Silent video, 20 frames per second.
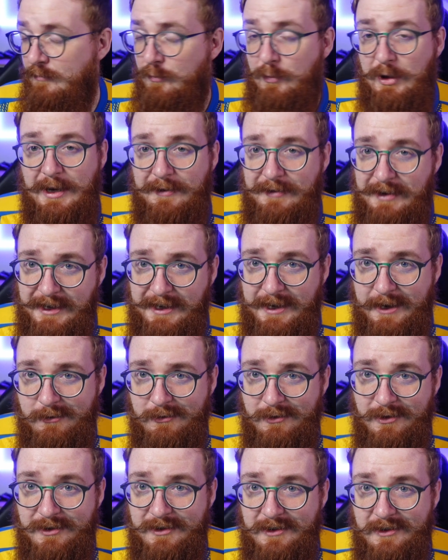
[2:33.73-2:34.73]
We have
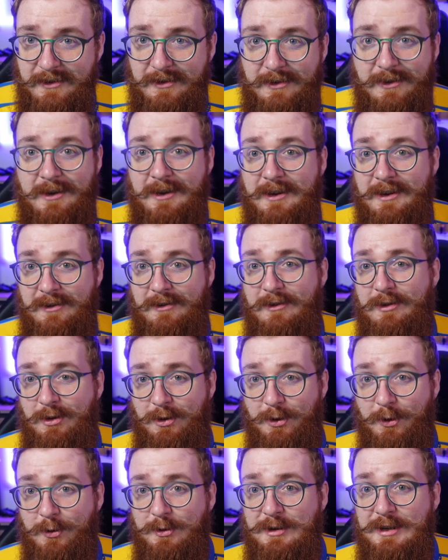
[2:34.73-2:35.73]
encountered the
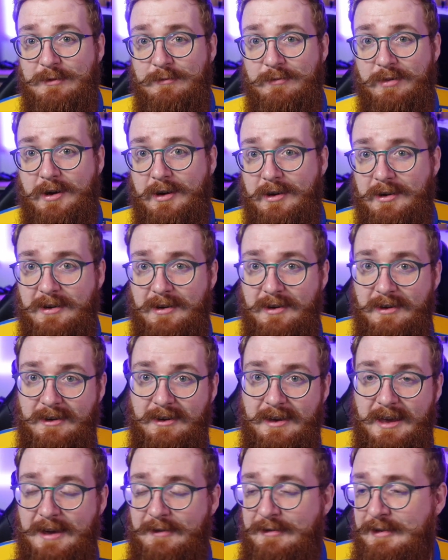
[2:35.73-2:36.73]
loading bug.
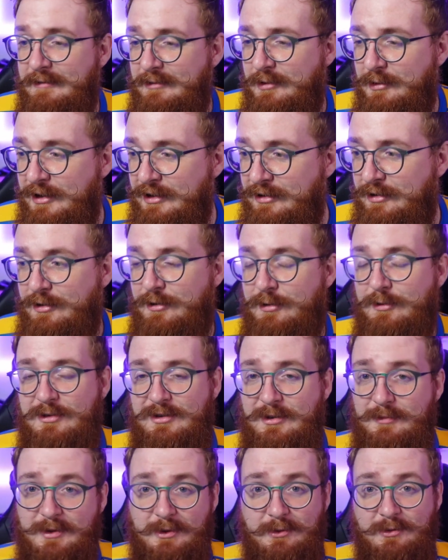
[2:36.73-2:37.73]
FM22,
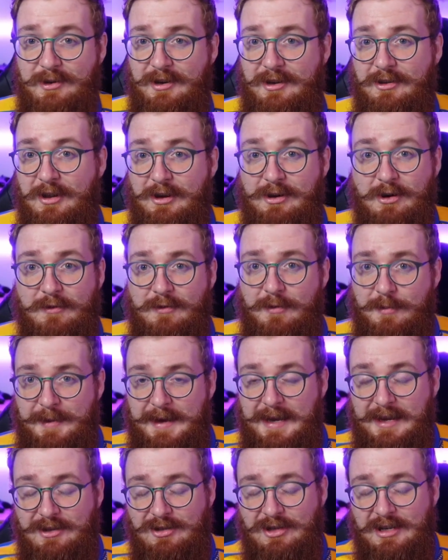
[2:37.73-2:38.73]
sometimes you click off a
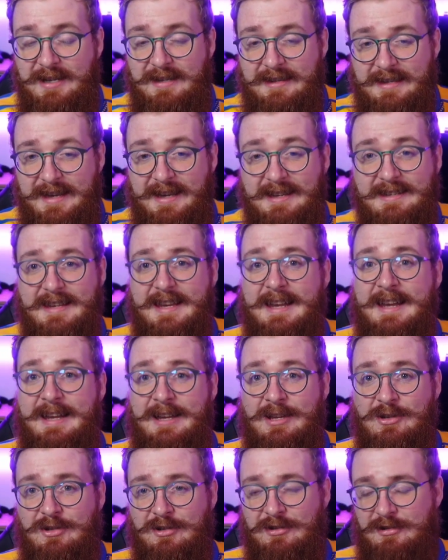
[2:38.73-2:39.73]
page, it takes
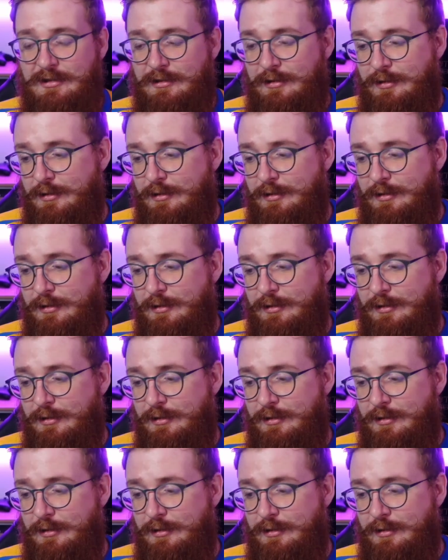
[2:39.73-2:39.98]
ages to